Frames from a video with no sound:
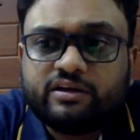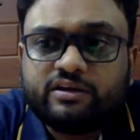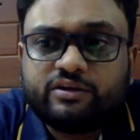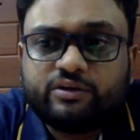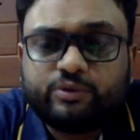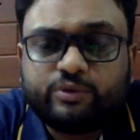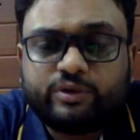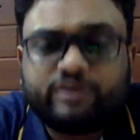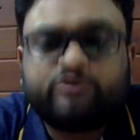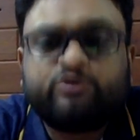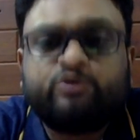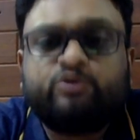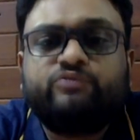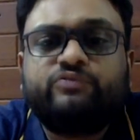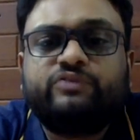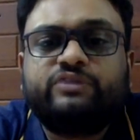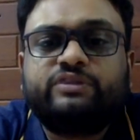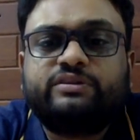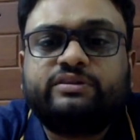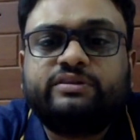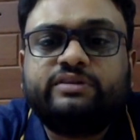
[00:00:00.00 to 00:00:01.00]
you can go
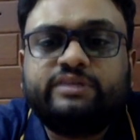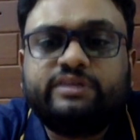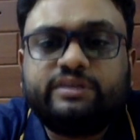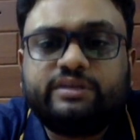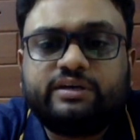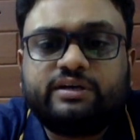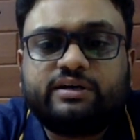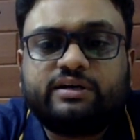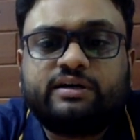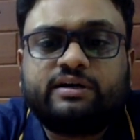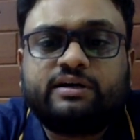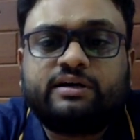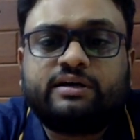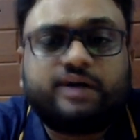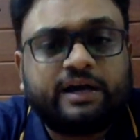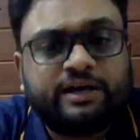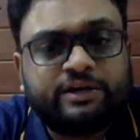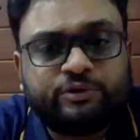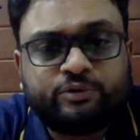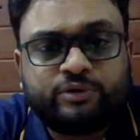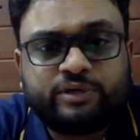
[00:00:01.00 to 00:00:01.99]
with the
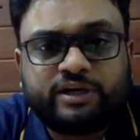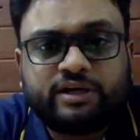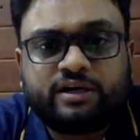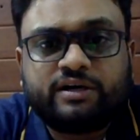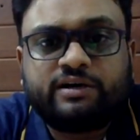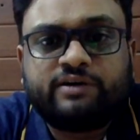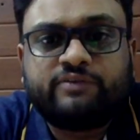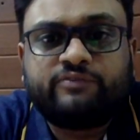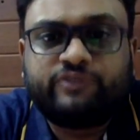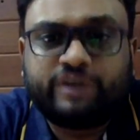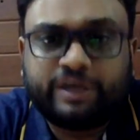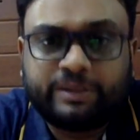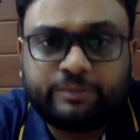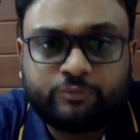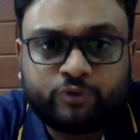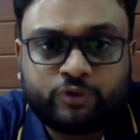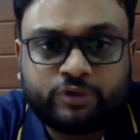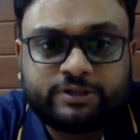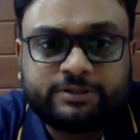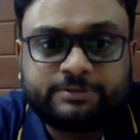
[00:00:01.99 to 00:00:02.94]
IOTA framework.